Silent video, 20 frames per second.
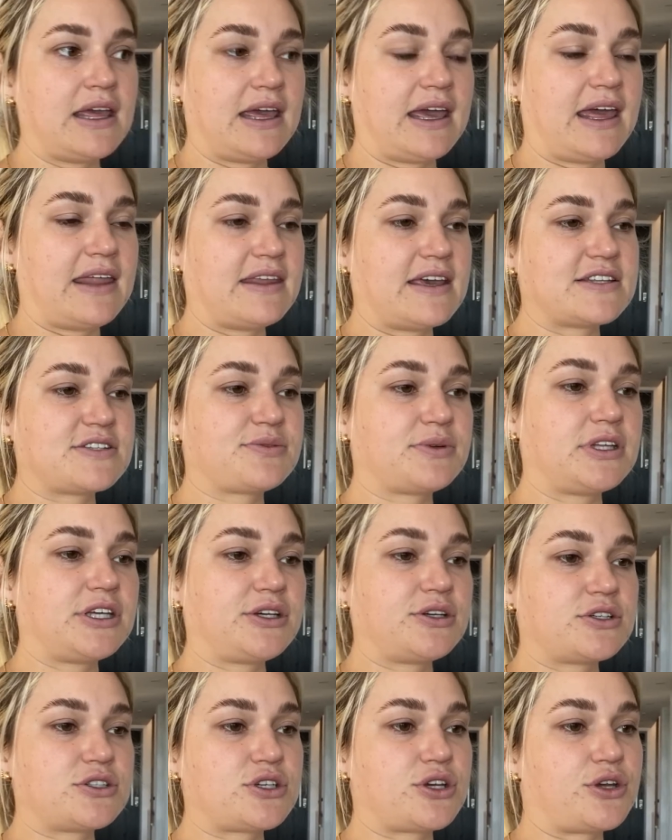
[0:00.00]
And that's really
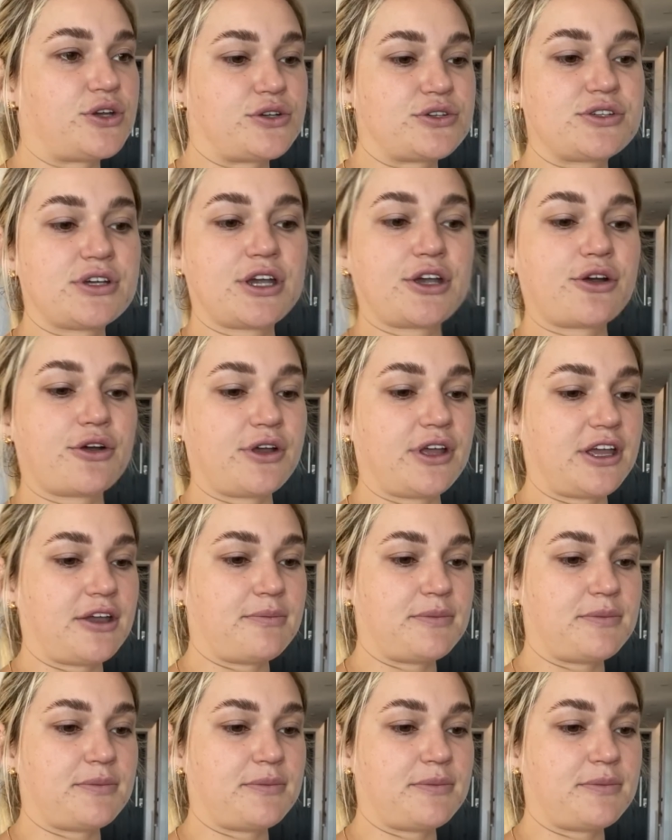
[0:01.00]
good too. So I go in